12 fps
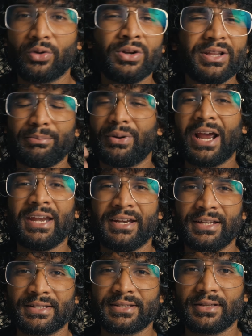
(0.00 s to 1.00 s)
or the
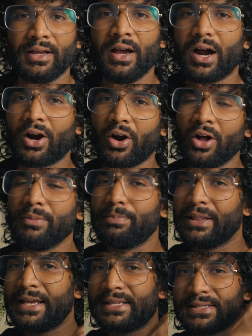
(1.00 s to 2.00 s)
brightness, are all
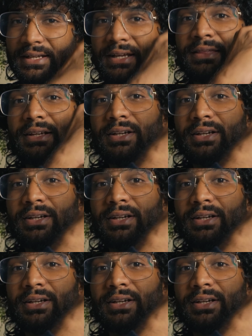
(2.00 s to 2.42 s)
placed in the